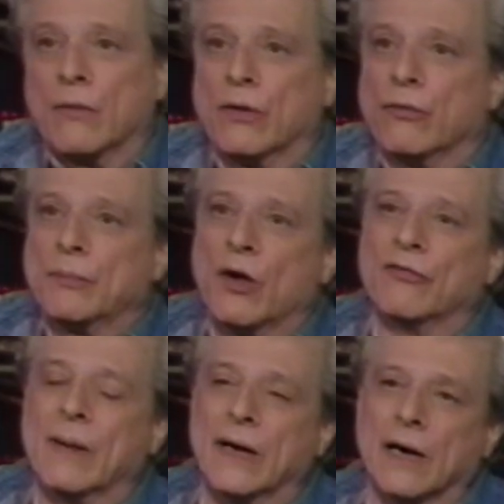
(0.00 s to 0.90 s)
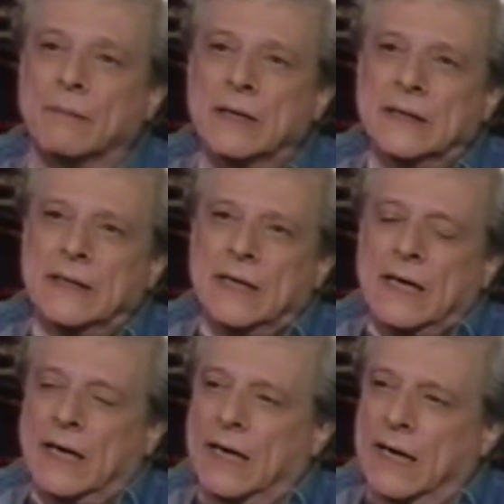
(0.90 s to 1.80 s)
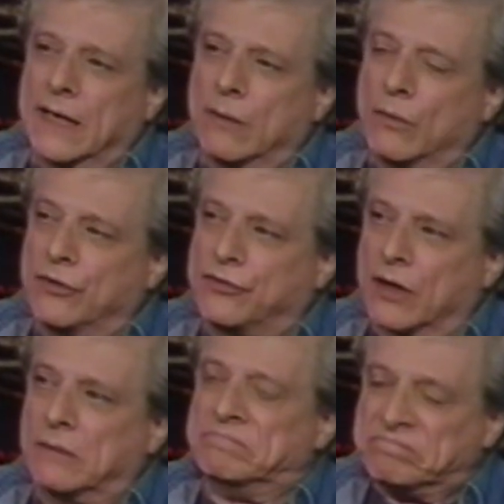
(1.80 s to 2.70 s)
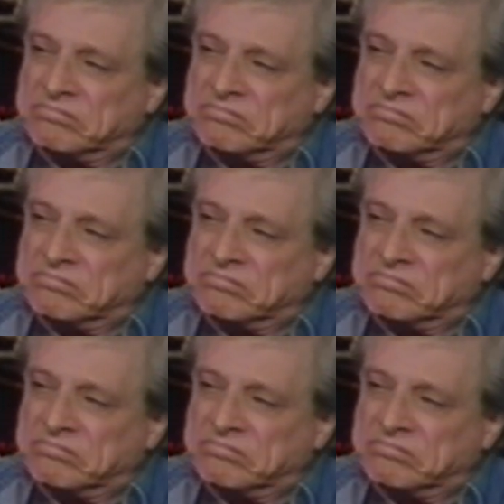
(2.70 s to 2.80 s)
would have ripped off my arm. Uh, it was, um,